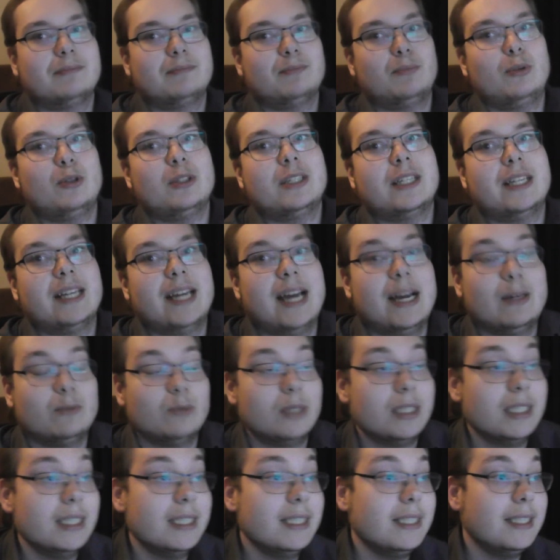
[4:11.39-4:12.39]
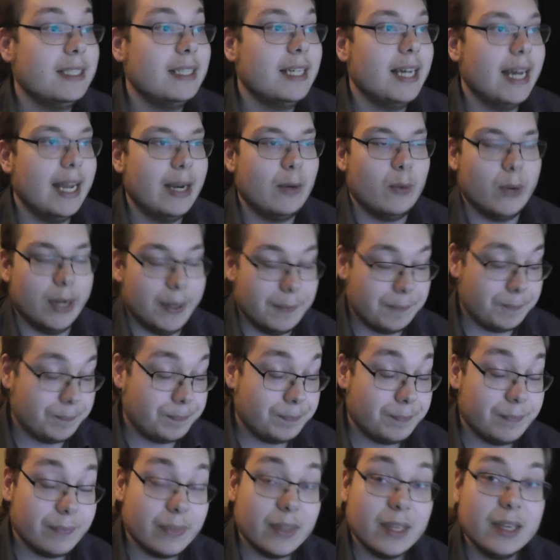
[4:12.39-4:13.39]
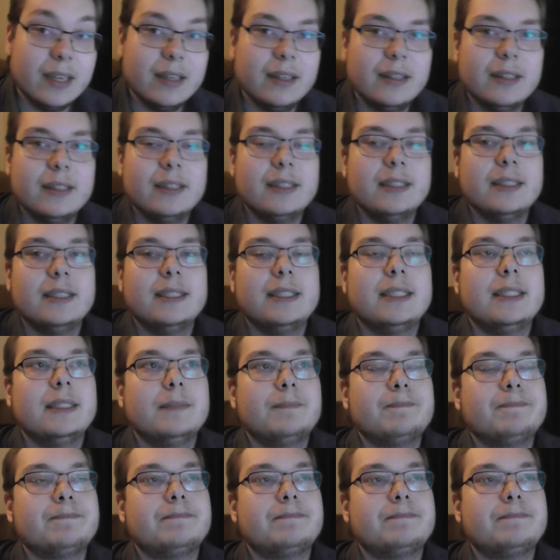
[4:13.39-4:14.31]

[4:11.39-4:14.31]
pointing out. Anyway, and